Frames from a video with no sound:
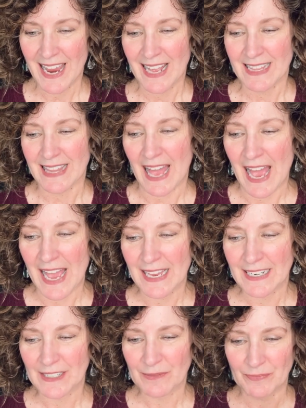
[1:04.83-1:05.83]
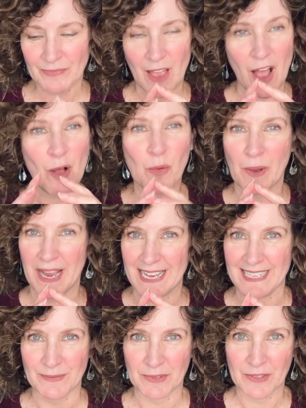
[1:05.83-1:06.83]
That
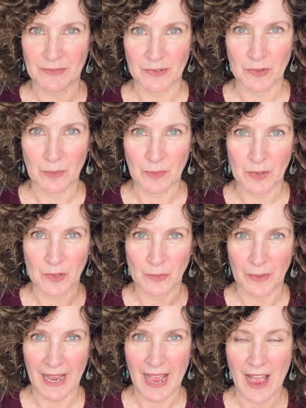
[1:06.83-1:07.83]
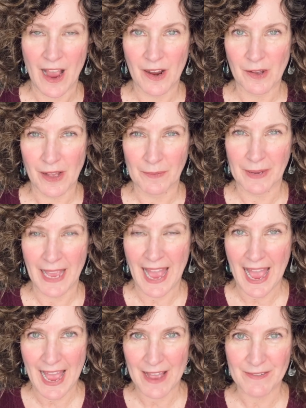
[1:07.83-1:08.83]
always with the full moon, we
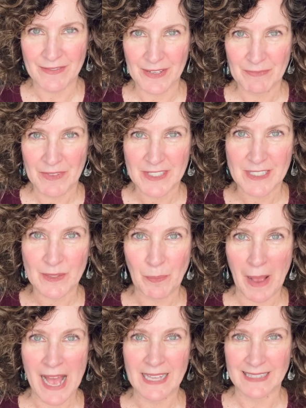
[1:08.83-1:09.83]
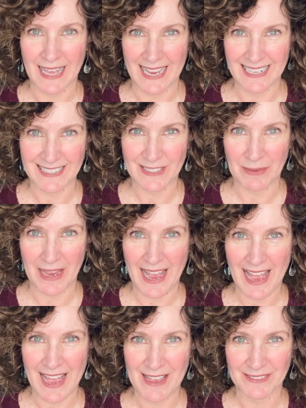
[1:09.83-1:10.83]
have spotlights. We
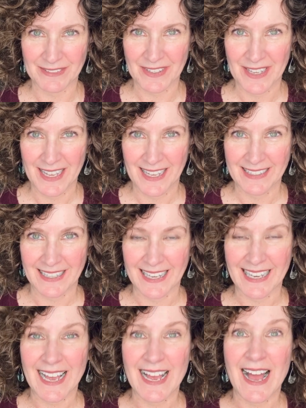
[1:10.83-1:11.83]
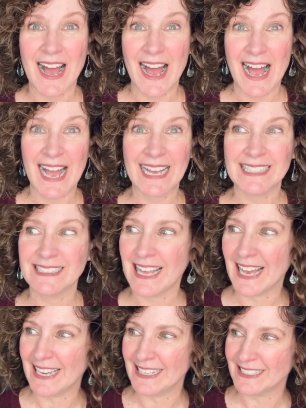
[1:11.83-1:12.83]
have like a
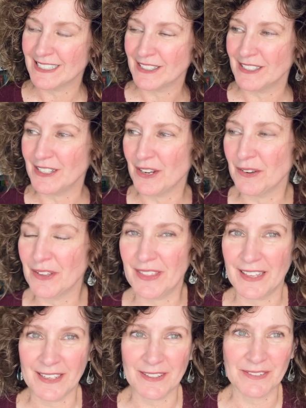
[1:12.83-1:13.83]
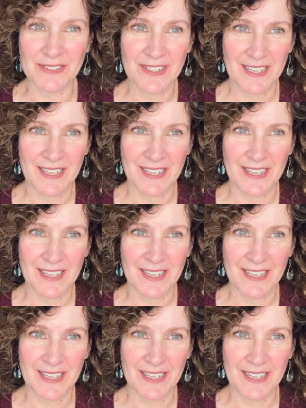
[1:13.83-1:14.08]
highlight, you think of